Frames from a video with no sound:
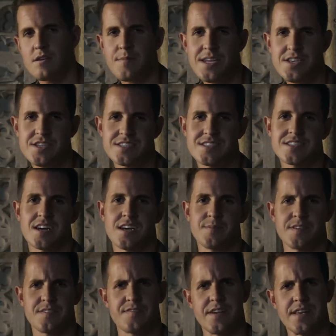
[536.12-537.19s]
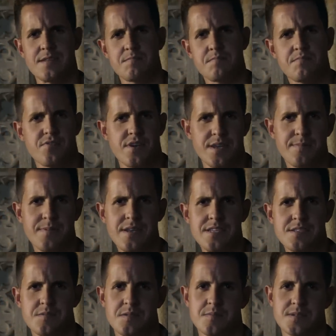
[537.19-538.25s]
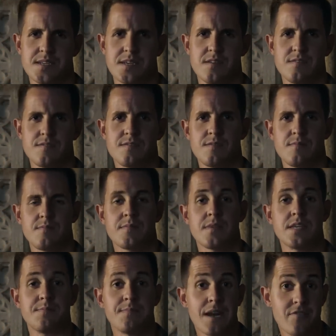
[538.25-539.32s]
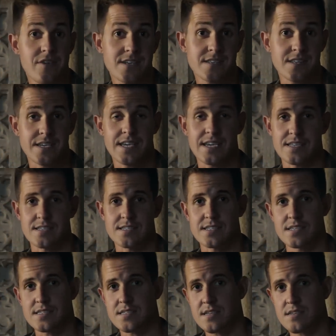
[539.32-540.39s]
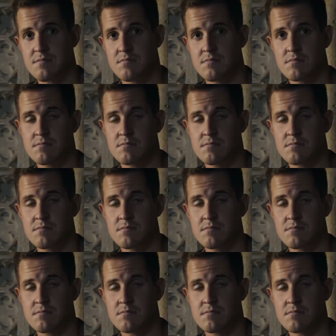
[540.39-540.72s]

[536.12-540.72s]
You'd imagine Simon's feeling pretty pleased with himself. He's married to the king's sister.